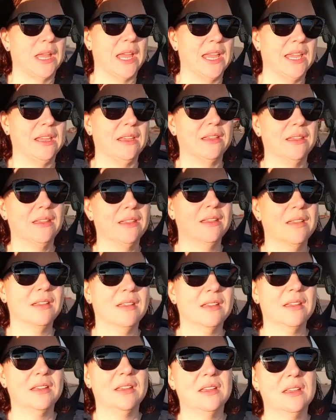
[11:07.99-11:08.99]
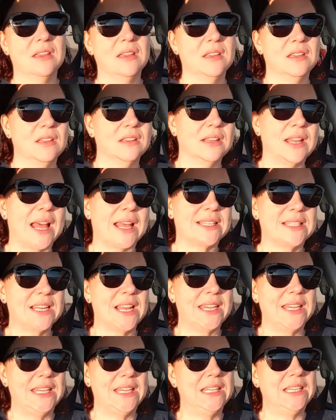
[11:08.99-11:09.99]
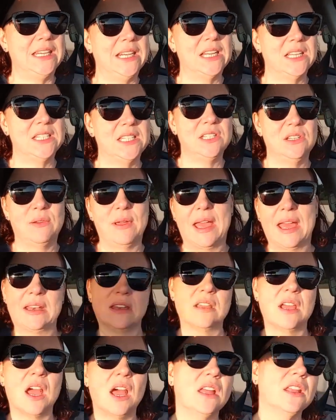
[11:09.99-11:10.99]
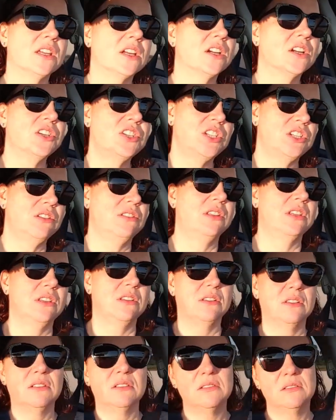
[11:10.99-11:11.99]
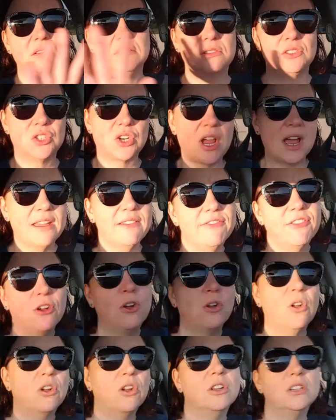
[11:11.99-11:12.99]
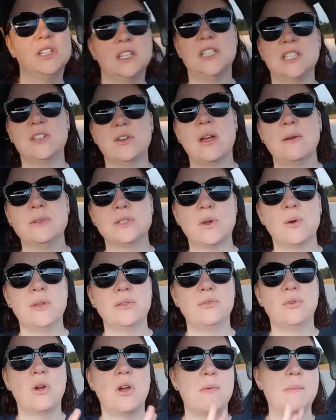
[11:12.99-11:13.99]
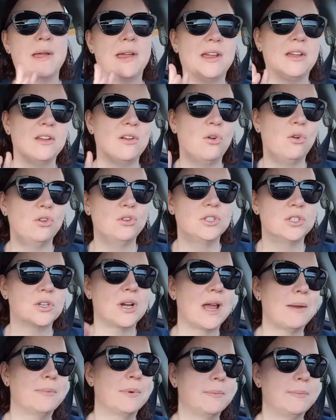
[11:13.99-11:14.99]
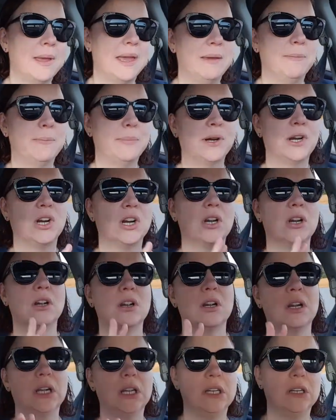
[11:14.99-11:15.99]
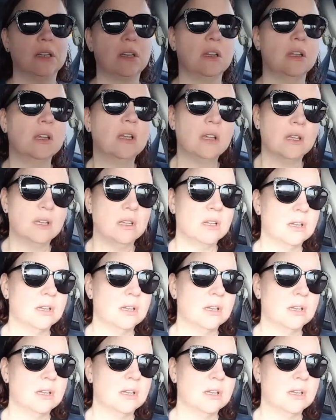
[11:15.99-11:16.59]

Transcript: Like last night, he needed to add color to the trifold, and so I was going through all my old scrapbook paper and